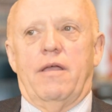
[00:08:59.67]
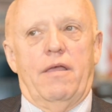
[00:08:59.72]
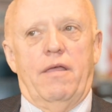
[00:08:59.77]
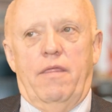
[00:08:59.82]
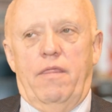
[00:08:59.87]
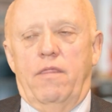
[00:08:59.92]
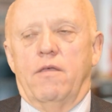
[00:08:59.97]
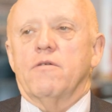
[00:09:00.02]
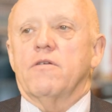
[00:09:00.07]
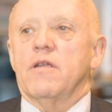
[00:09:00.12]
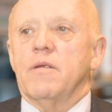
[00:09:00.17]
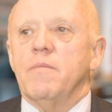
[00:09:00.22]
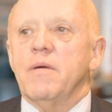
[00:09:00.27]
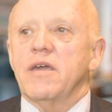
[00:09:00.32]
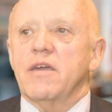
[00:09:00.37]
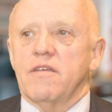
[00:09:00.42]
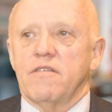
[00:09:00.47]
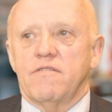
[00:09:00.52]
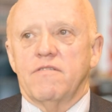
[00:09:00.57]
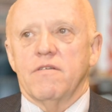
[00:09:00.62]
they're going to
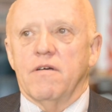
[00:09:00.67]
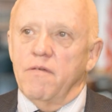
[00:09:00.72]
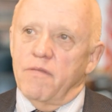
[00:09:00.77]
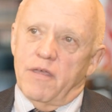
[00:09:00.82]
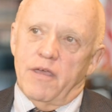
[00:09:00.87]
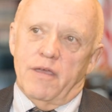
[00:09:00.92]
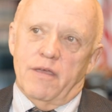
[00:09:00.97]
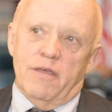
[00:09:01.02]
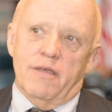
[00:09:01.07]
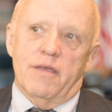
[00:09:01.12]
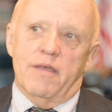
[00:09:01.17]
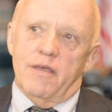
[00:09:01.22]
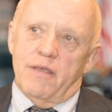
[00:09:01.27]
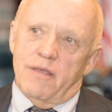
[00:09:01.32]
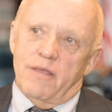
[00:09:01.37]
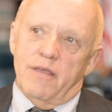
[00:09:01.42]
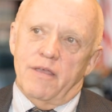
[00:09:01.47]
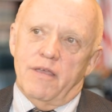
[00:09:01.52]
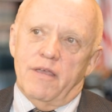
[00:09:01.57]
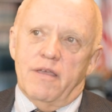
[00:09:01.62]
make it so
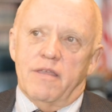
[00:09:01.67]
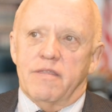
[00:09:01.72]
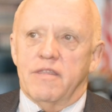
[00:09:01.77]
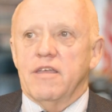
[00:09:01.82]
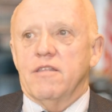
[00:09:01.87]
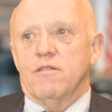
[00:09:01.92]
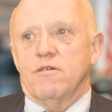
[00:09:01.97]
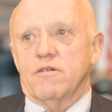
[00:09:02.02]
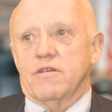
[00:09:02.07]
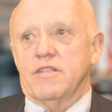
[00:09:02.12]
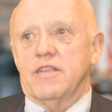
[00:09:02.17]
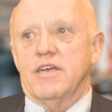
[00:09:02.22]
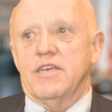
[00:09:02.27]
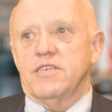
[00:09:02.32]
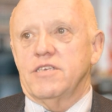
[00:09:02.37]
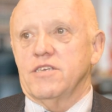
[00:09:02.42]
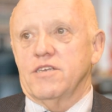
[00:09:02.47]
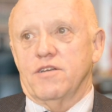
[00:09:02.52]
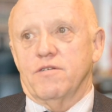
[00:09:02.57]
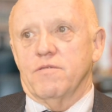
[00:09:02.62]
they look
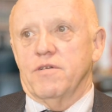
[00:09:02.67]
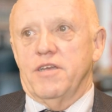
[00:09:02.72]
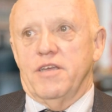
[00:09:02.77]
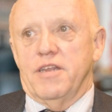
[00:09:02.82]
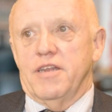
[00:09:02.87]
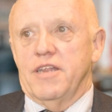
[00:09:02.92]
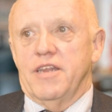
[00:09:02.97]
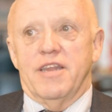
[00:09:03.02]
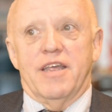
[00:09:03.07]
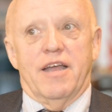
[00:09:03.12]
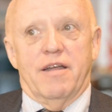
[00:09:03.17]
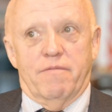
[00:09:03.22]
nice and green and not